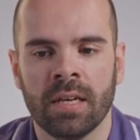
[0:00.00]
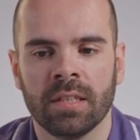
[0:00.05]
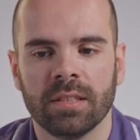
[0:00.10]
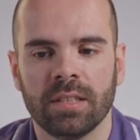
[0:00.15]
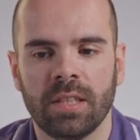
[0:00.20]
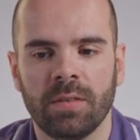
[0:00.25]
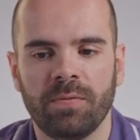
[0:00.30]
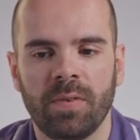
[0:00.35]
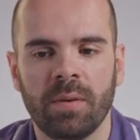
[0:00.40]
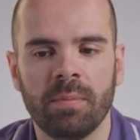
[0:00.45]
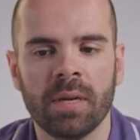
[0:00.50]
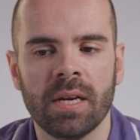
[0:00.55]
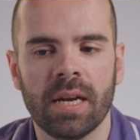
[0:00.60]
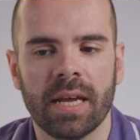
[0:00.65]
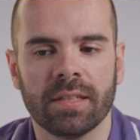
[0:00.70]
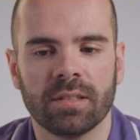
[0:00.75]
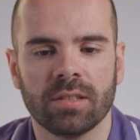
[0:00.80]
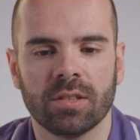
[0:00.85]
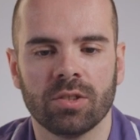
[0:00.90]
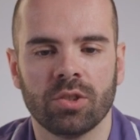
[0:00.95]

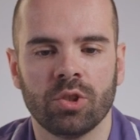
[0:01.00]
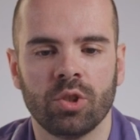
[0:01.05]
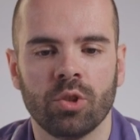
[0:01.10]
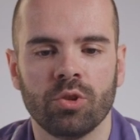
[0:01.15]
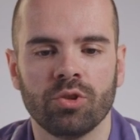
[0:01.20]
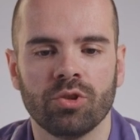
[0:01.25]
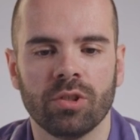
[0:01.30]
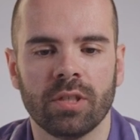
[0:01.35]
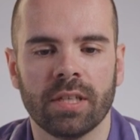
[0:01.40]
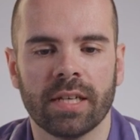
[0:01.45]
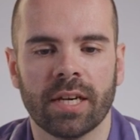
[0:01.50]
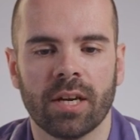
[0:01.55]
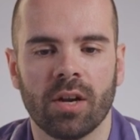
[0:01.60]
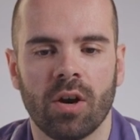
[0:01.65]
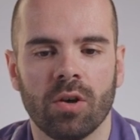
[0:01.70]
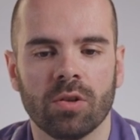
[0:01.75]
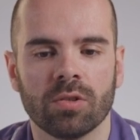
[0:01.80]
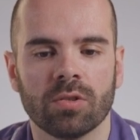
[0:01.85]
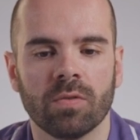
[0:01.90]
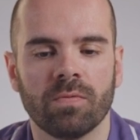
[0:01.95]
Defibrillators usually can
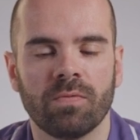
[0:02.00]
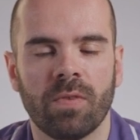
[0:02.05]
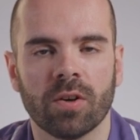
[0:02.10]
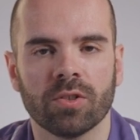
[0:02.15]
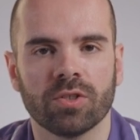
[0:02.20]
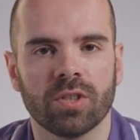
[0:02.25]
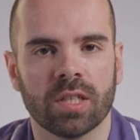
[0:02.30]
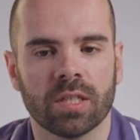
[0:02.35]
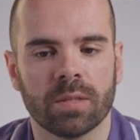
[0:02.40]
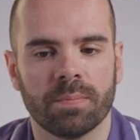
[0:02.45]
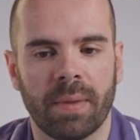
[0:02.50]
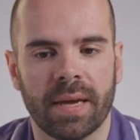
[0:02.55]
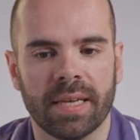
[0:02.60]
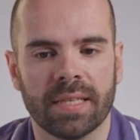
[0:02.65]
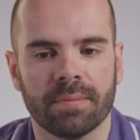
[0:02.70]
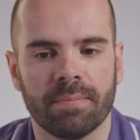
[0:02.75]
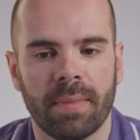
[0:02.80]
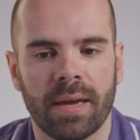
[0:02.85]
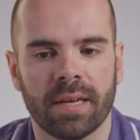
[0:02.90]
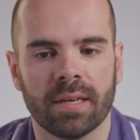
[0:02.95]
also function as
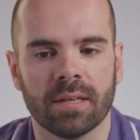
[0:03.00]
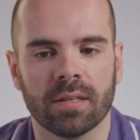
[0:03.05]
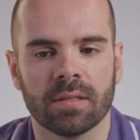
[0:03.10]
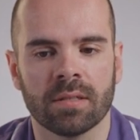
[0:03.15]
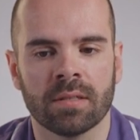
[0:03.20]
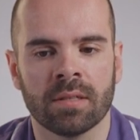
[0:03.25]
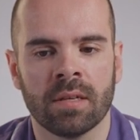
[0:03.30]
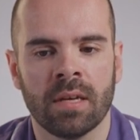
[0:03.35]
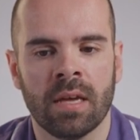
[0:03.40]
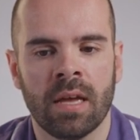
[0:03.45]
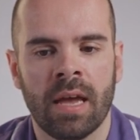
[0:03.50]
pacemakers,